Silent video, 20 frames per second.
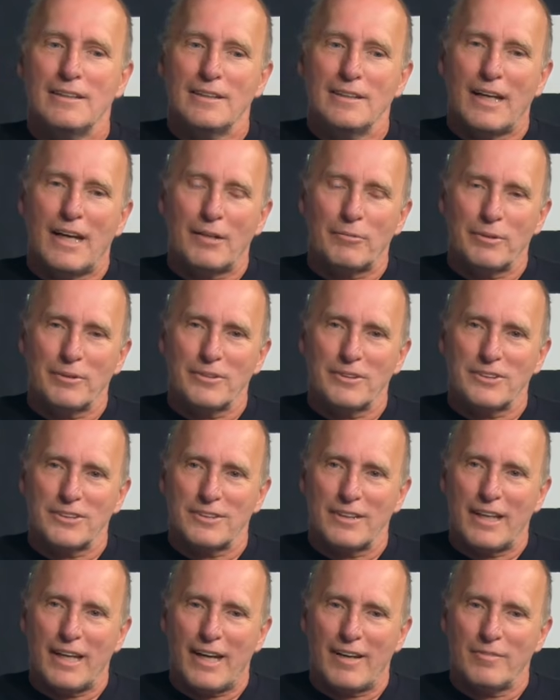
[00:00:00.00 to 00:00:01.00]
I really
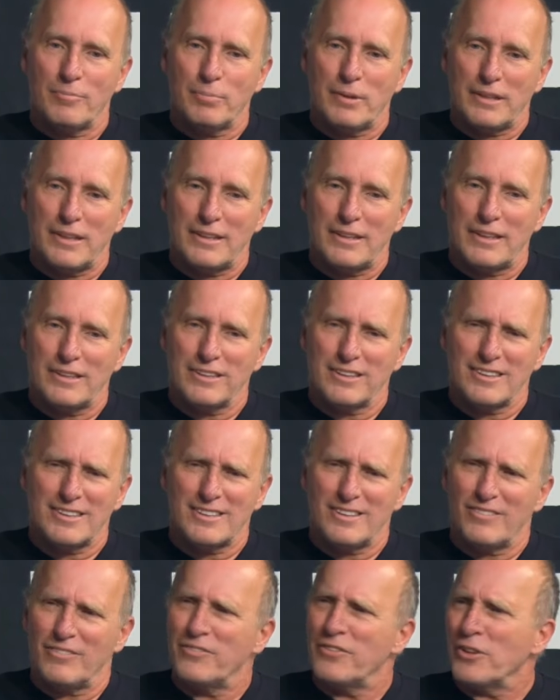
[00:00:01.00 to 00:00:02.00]
should have. But it
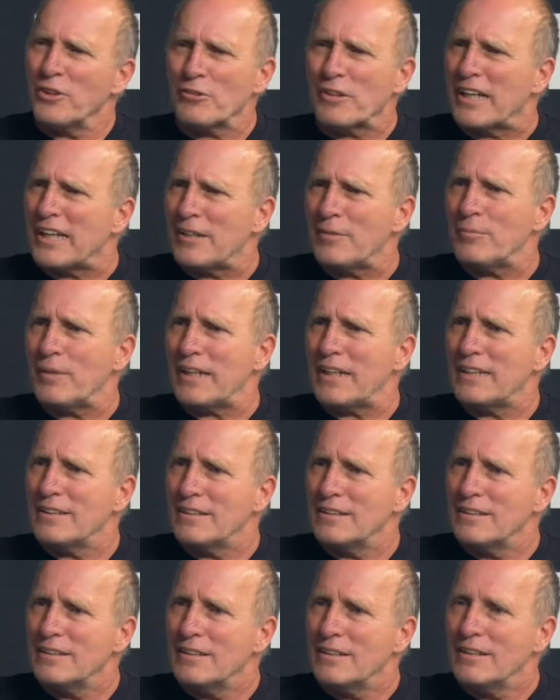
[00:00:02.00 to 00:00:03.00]
just infuriated me.
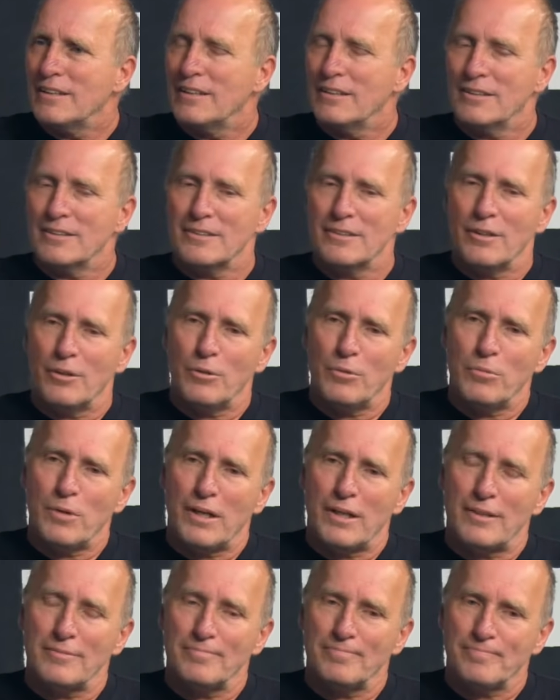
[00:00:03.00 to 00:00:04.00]
So
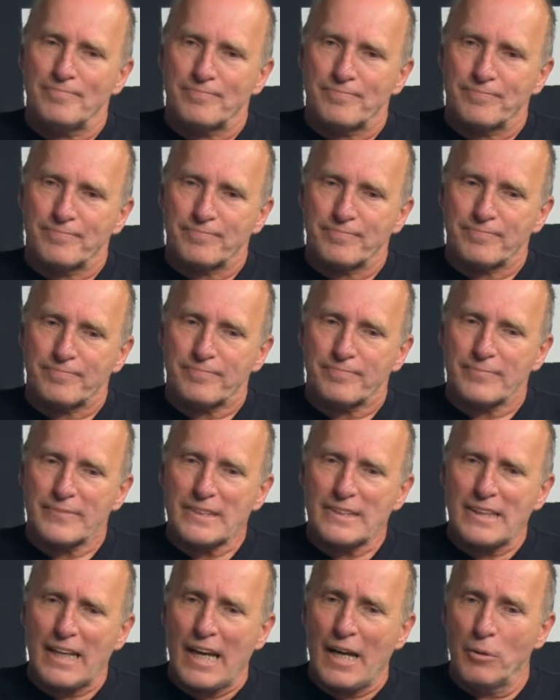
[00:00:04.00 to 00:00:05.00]

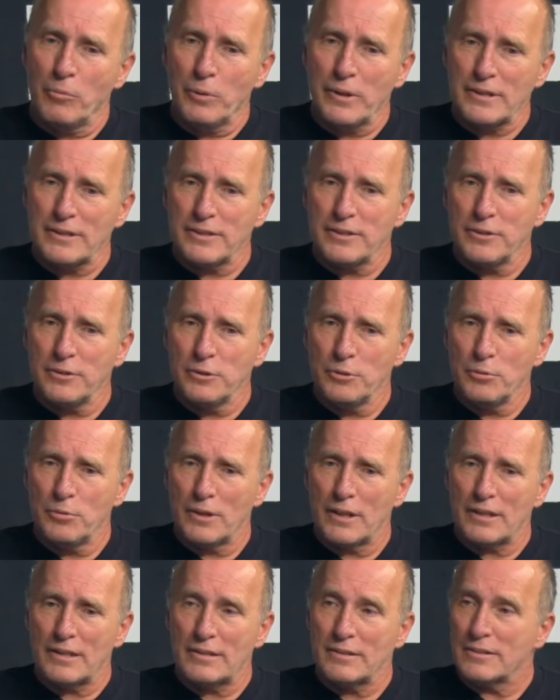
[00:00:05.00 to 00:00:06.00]
I went to
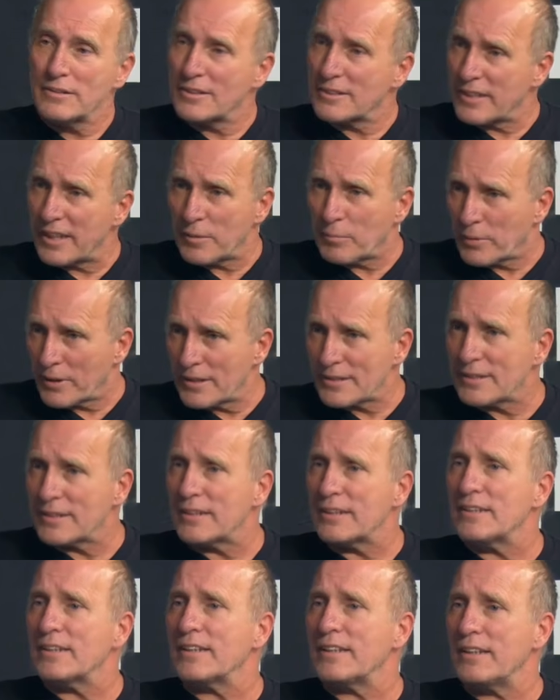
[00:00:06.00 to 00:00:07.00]
the state
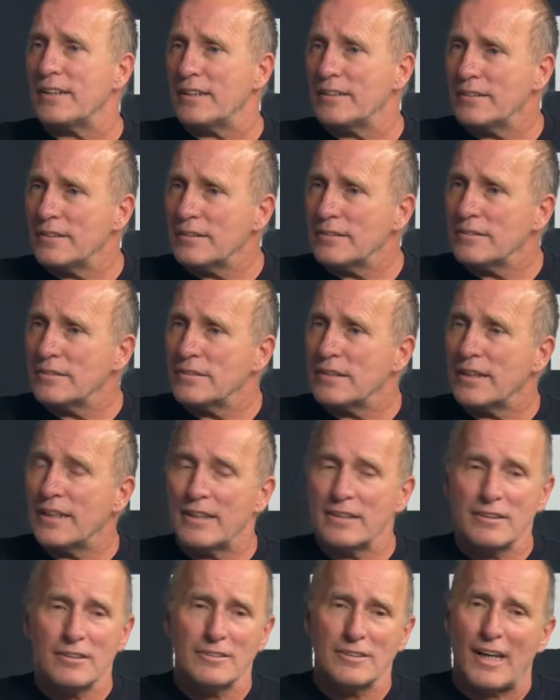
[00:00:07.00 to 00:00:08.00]
president again,
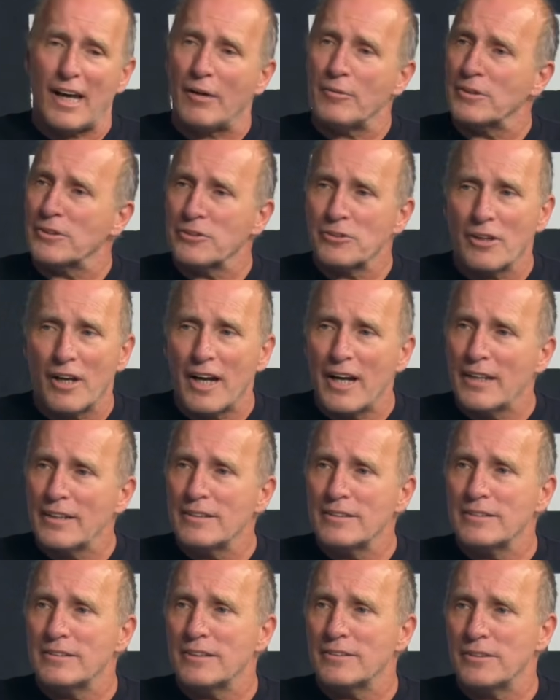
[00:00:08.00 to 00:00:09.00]
and because I was
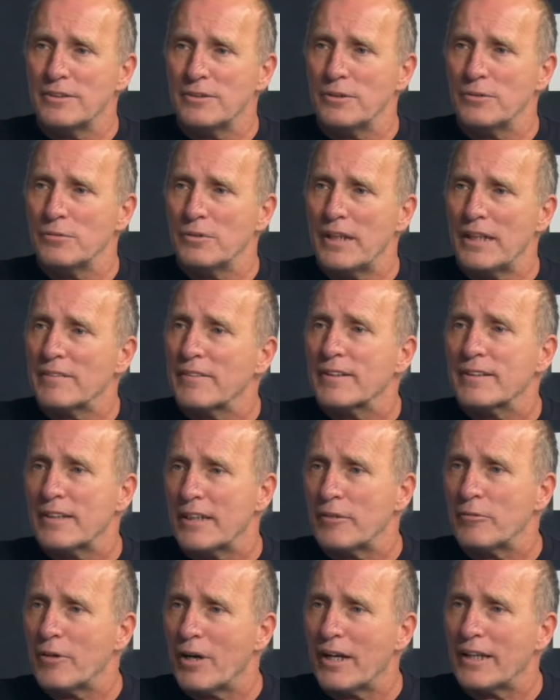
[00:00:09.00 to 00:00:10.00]
trying to do
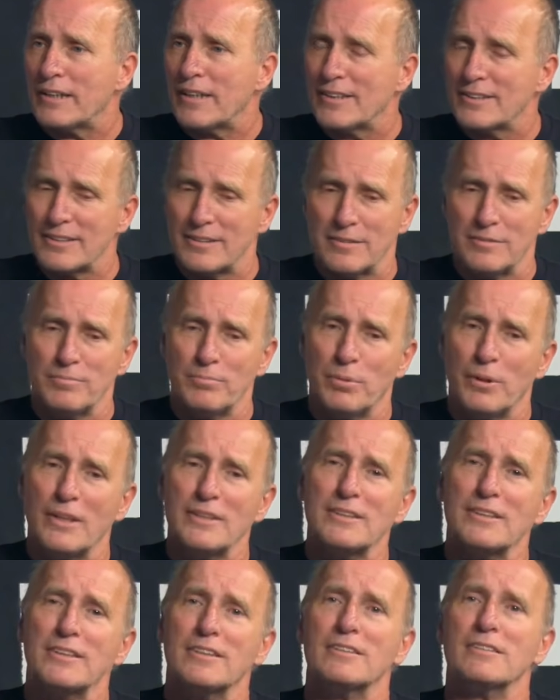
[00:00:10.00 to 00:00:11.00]
everything right. I said,
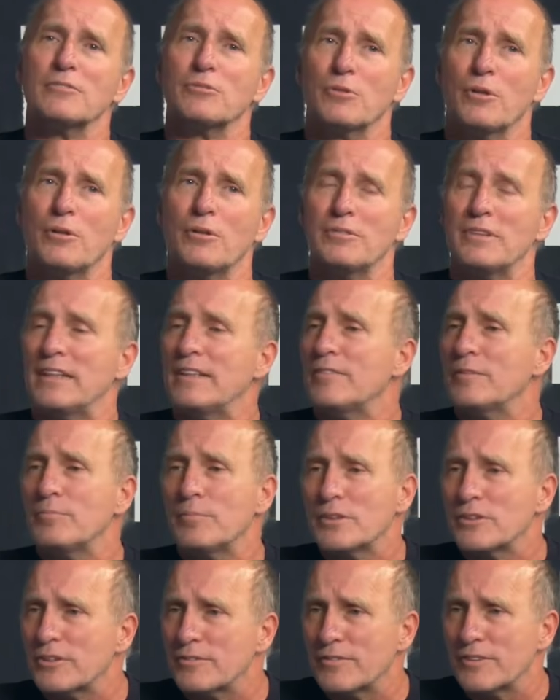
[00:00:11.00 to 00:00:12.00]
President Groh, and even
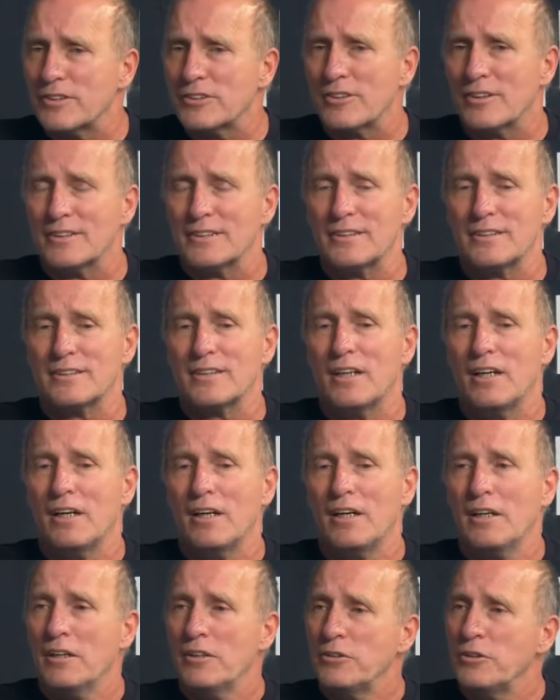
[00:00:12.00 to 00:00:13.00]
Bishop Fish, I says,
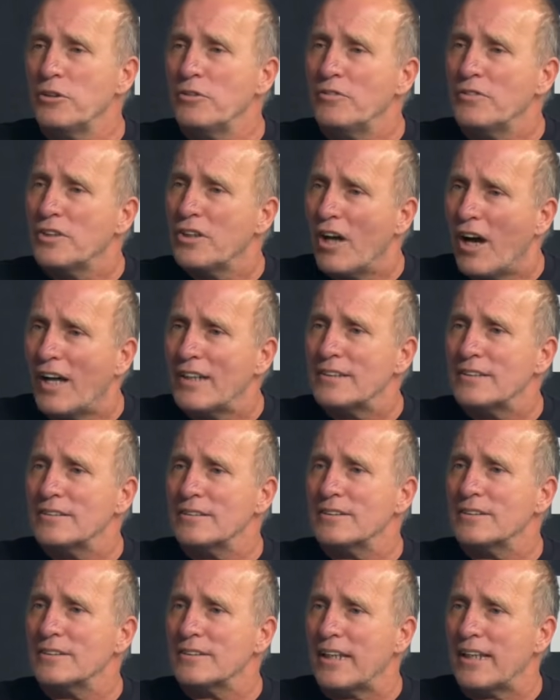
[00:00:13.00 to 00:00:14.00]
you've got
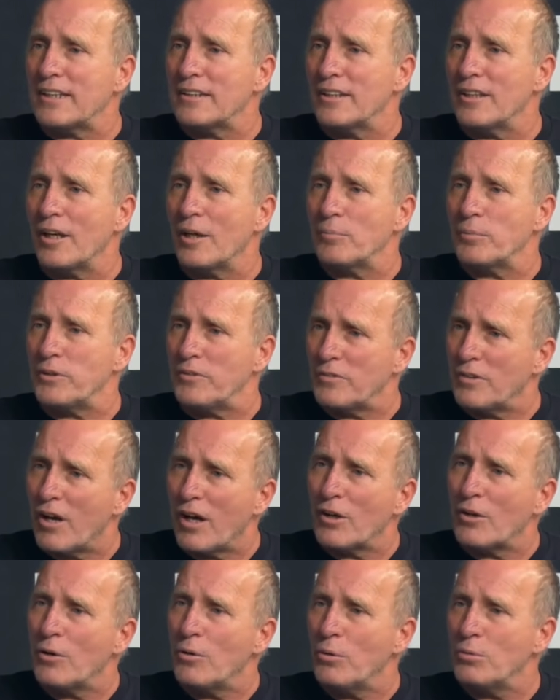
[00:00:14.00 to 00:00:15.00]
to stand up. You've
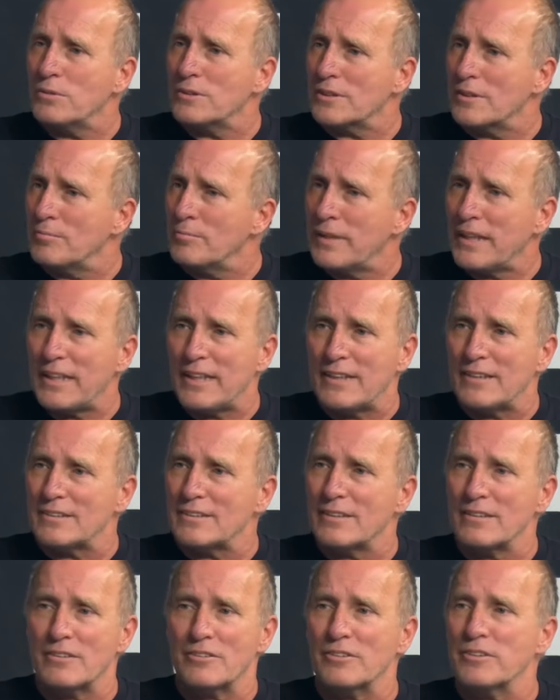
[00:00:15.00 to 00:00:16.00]
got to hold some
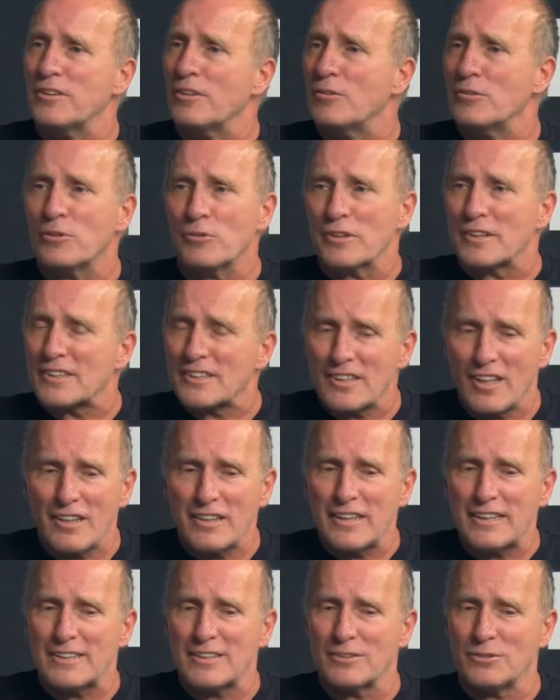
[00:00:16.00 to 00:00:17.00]
meetings, or, you know, during
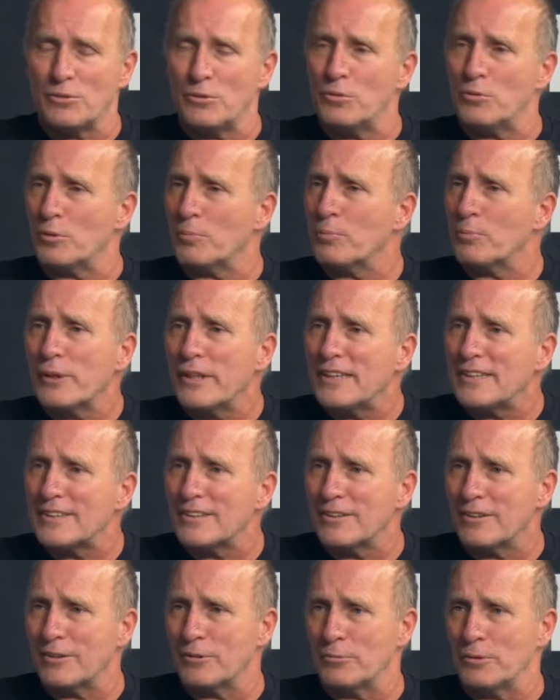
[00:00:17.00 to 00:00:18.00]
Sunday school or
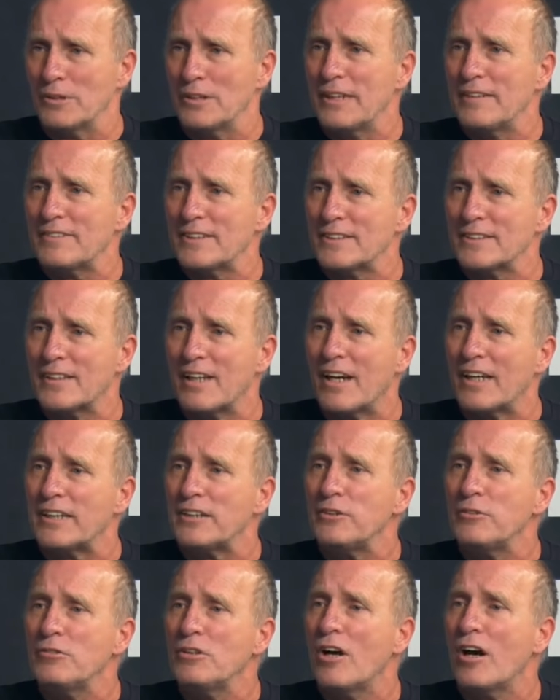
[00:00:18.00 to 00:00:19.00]
priesthood, Relief Society.
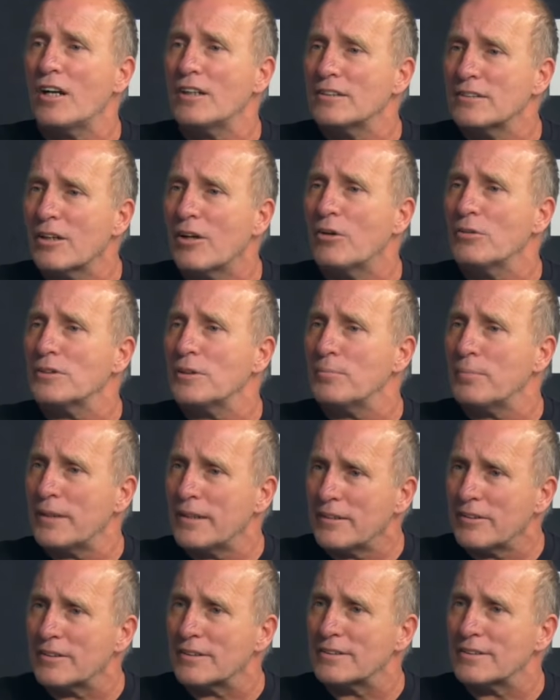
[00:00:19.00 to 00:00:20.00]
You've got to talk to
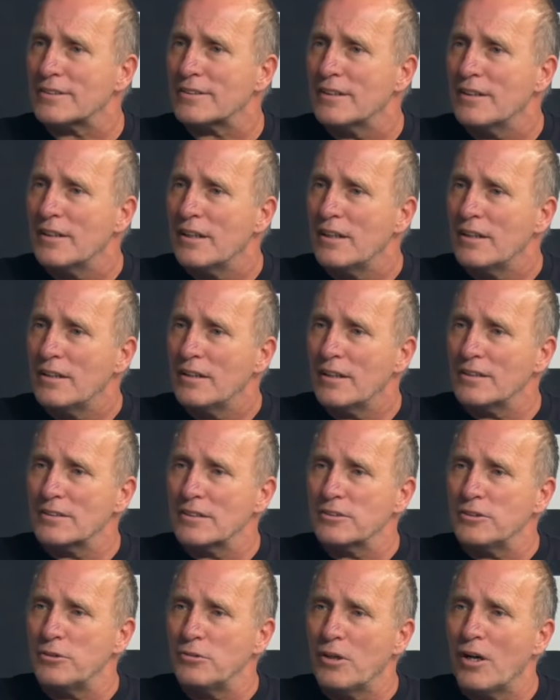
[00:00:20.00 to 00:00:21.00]
parents. I
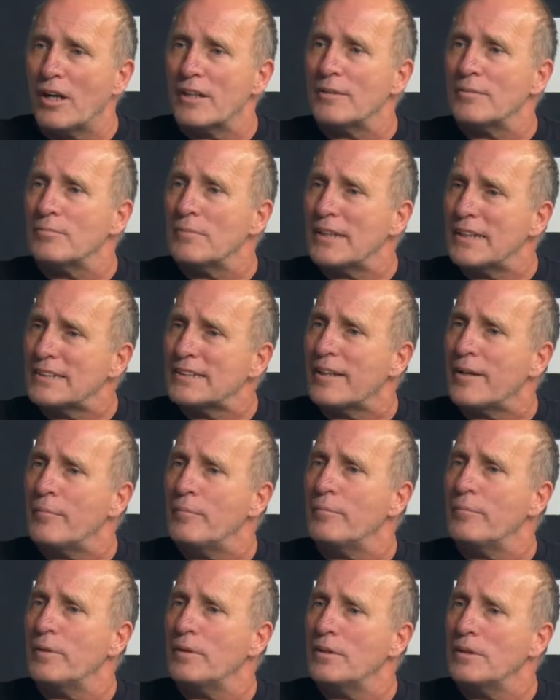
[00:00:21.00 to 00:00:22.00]
said, you've got to let
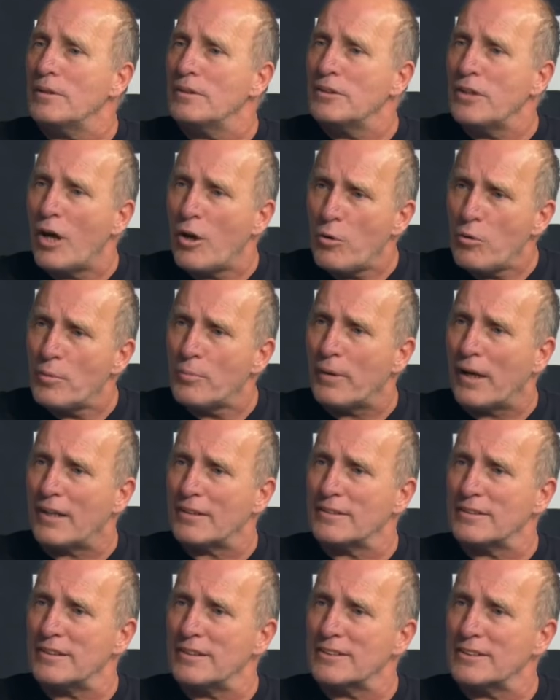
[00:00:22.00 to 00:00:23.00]
them know
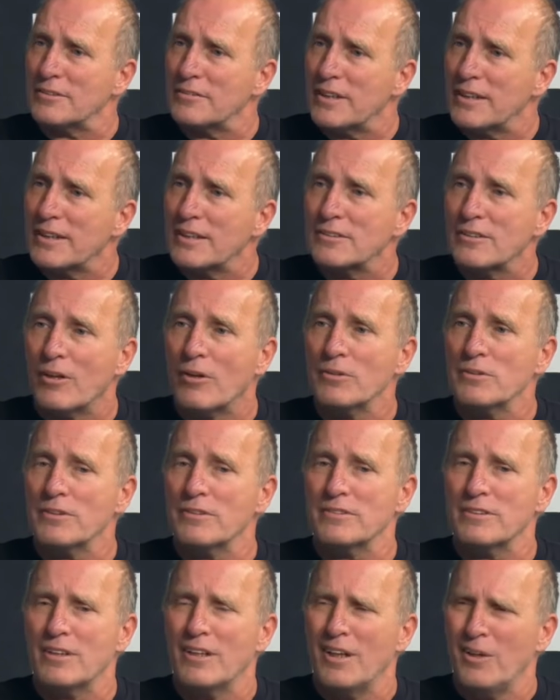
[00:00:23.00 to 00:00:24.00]
about this so they could talk
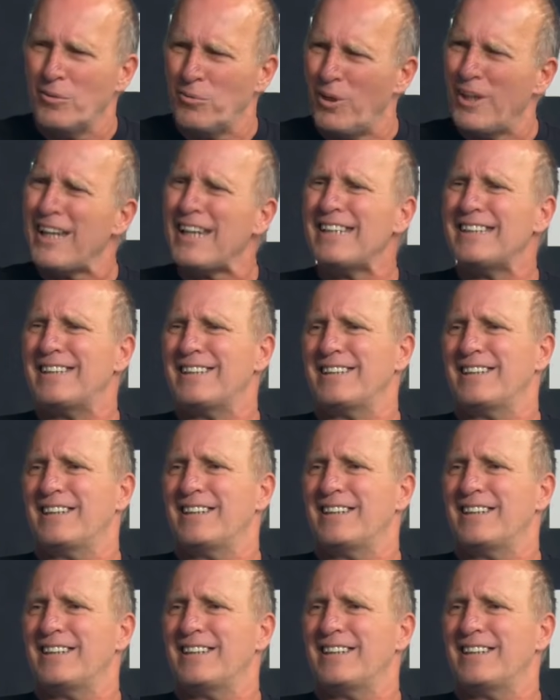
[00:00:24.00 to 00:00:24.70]
to. What?